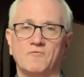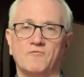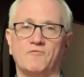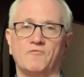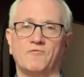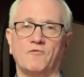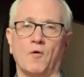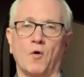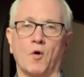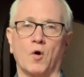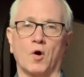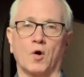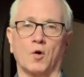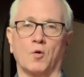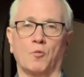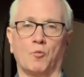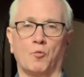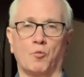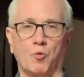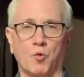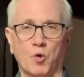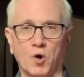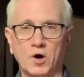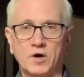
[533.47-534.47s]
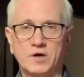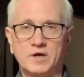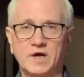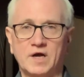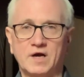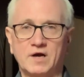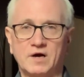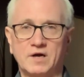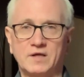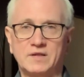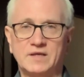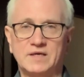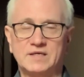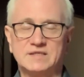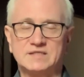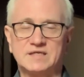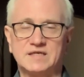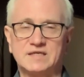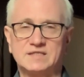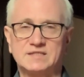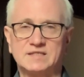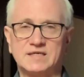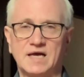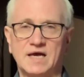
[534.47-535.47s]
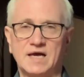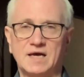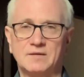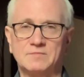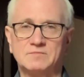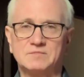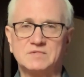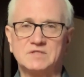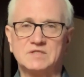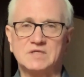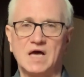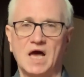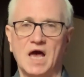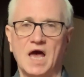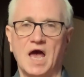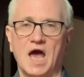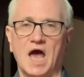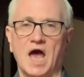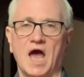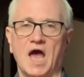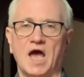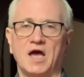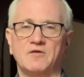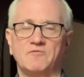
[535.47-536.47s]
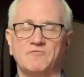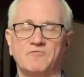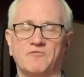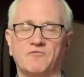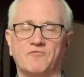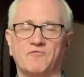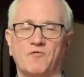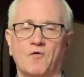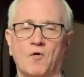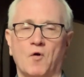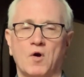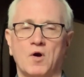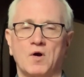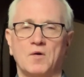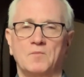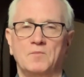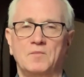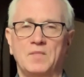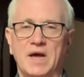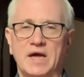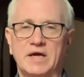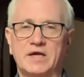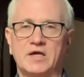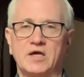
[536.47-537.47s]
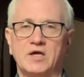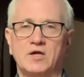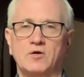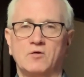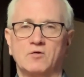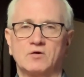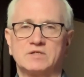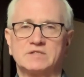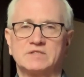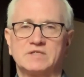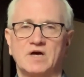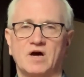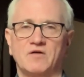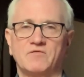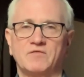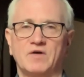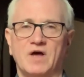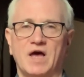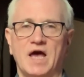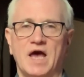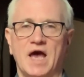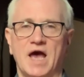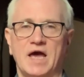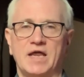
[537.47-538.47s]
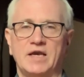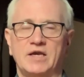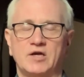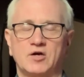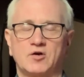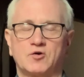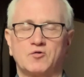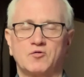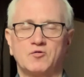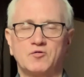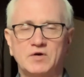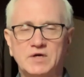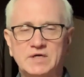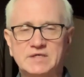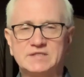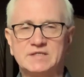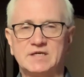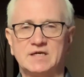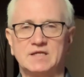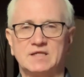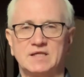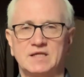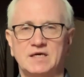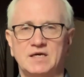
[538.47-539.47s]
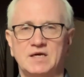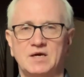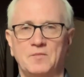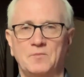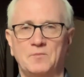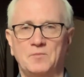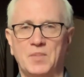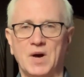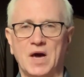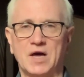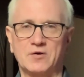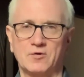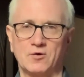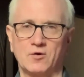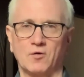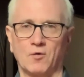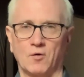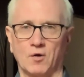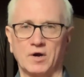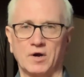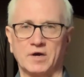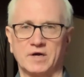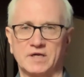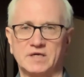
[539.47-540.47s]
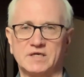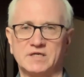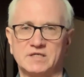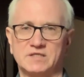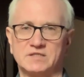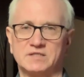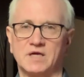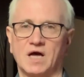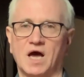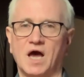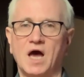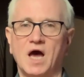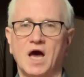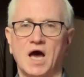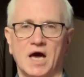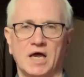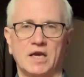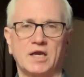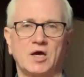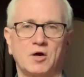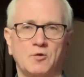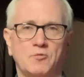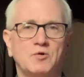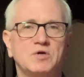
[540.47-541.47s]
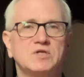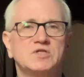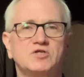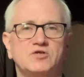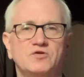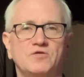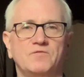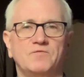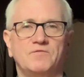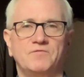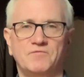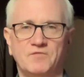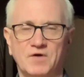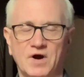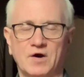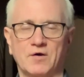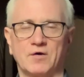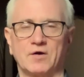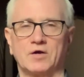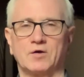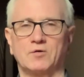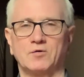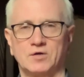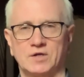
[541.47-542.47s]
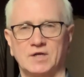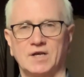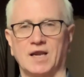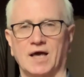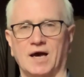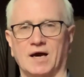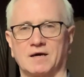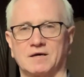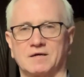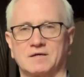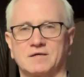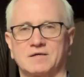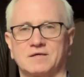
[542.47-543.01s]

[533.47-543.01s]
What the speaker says: for working on these exams and for making yourself an increasingly better organist. And I wish you very good luck.